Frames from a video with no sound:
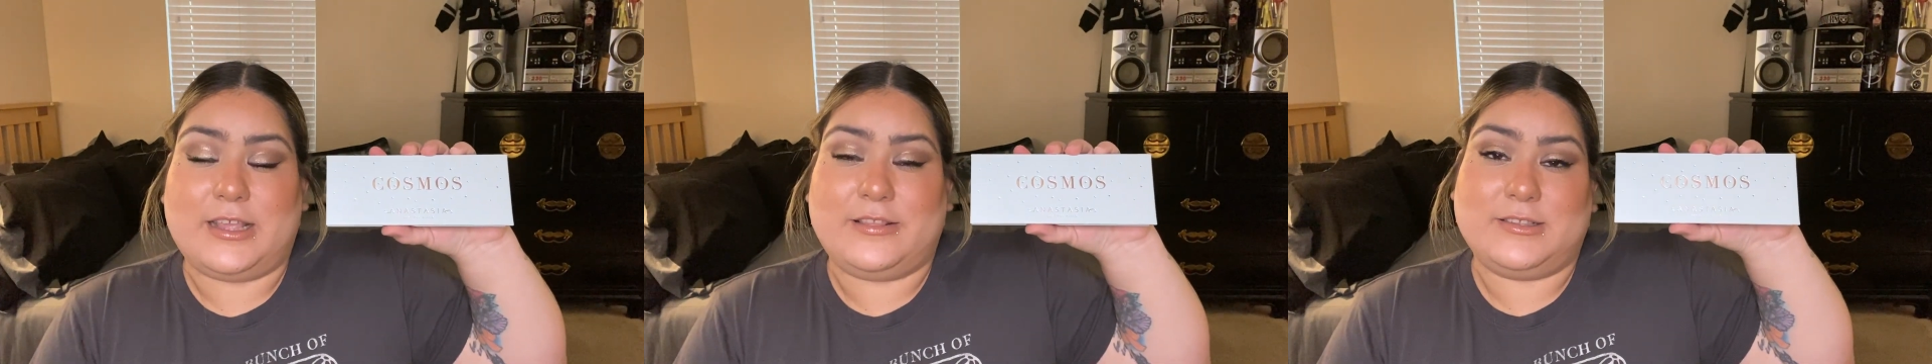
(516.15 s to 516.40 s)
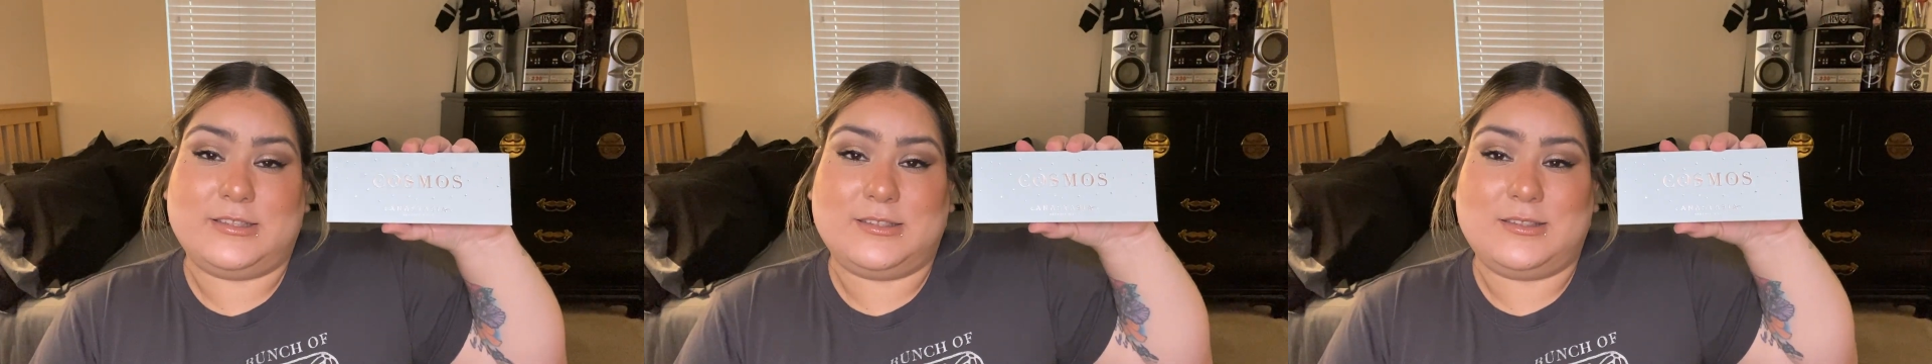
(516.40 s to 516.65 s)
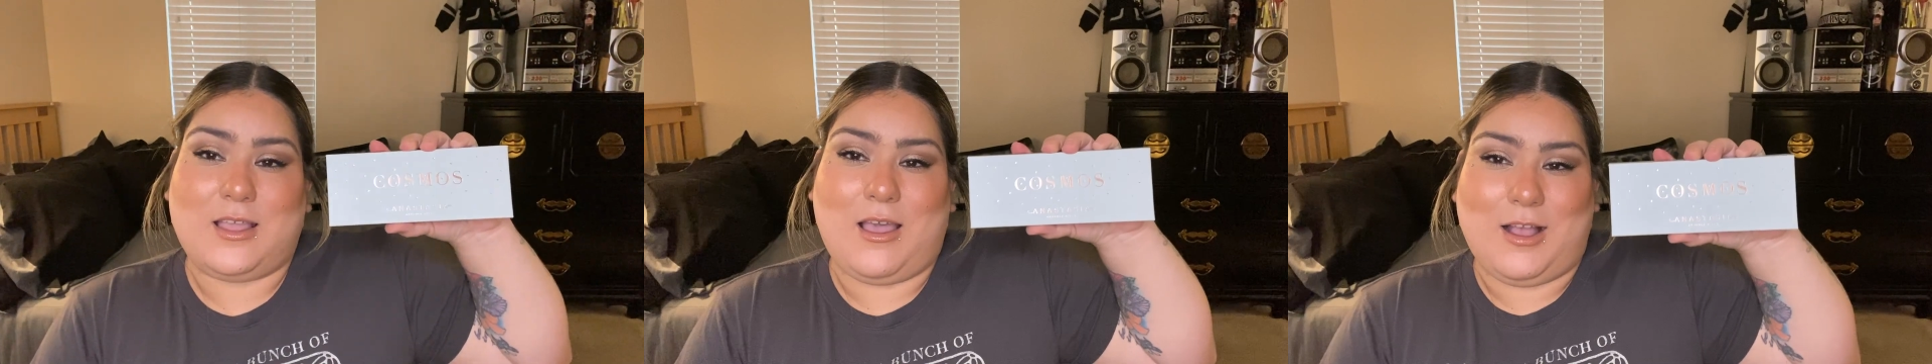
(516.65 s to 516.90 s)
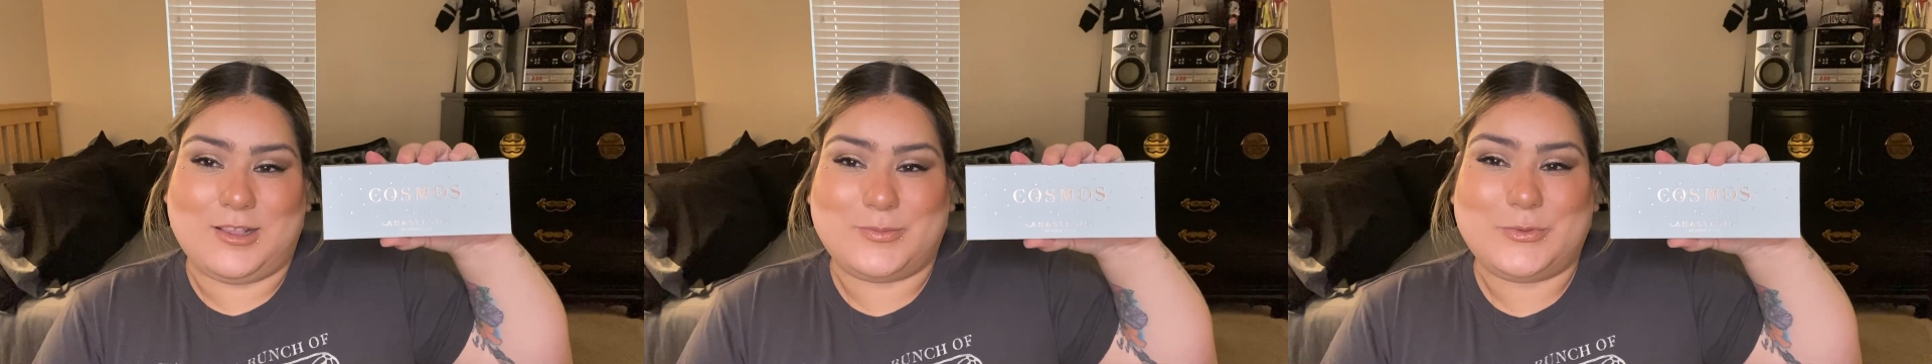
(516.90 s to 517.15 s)
and this is the
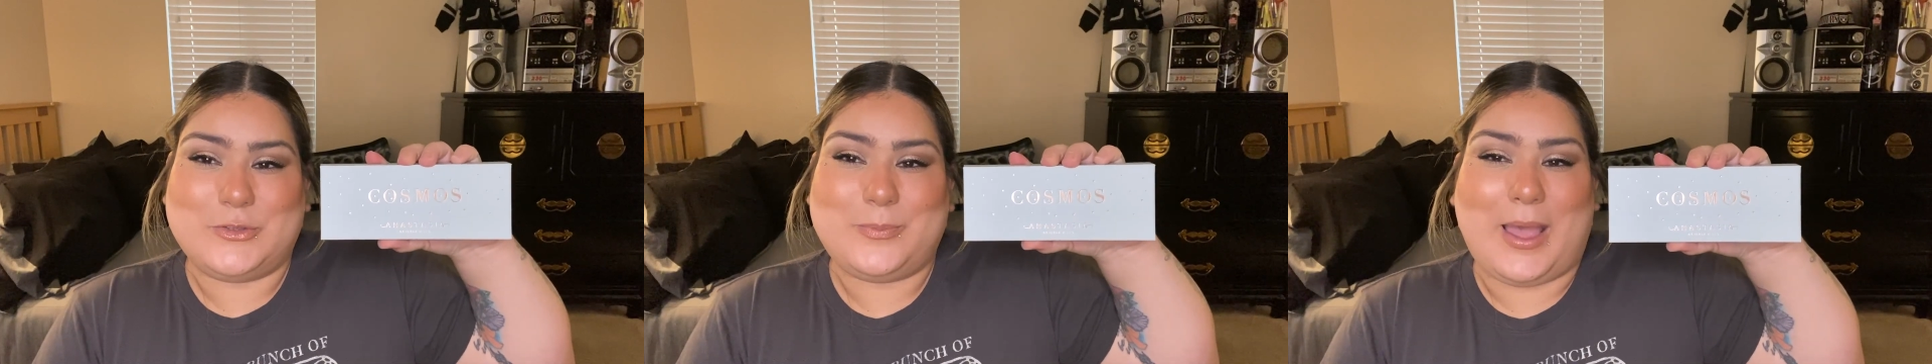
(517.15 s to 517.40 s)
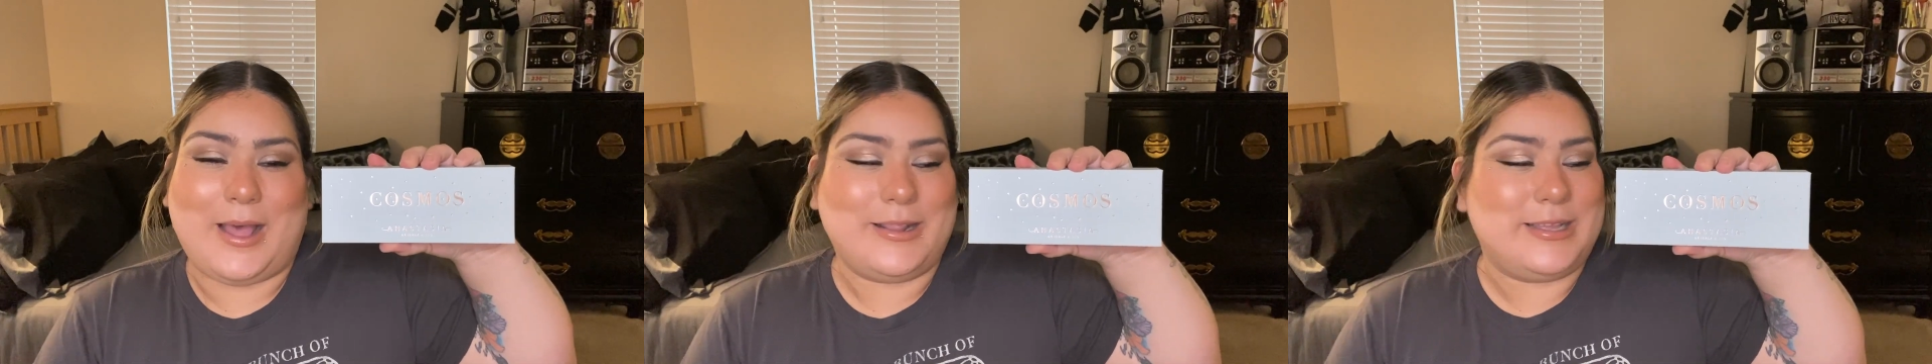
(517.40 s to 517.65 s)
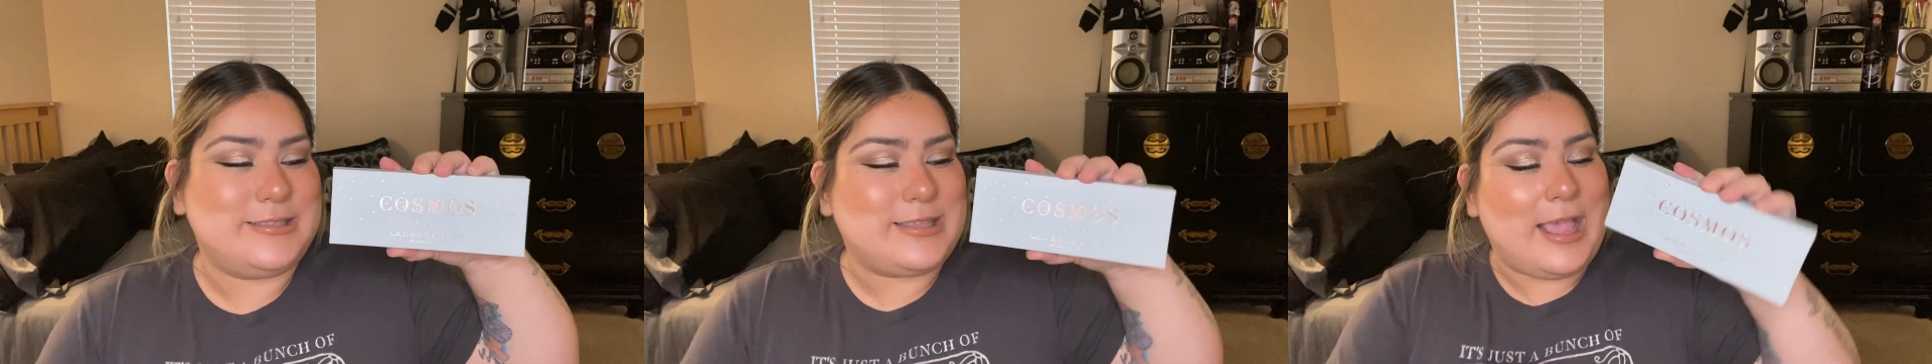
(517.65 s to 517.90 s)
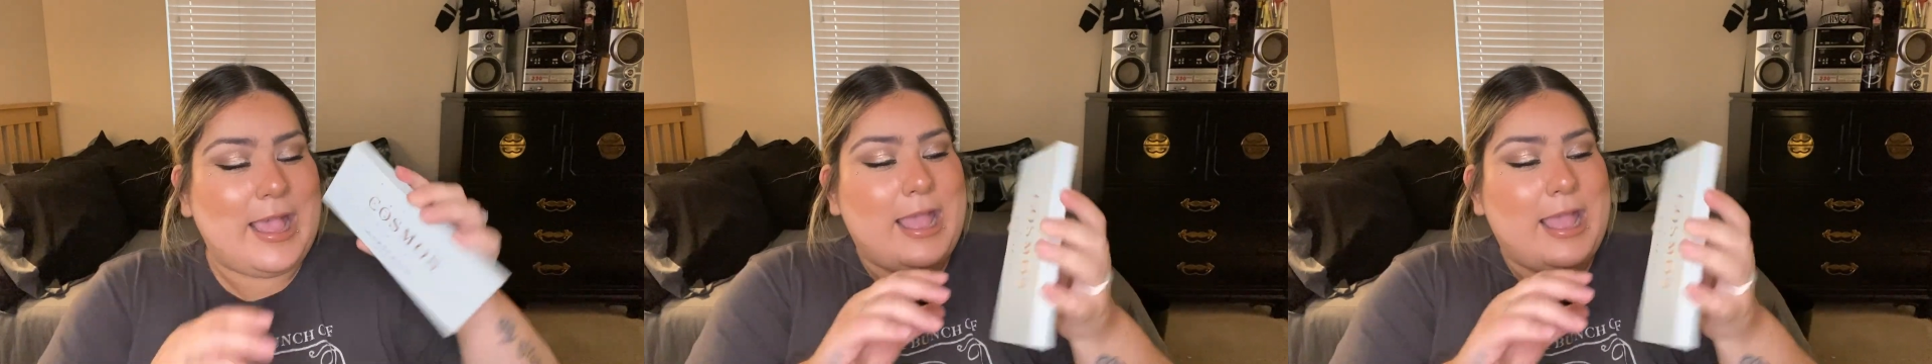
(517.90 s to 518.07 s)
Cosmos palette.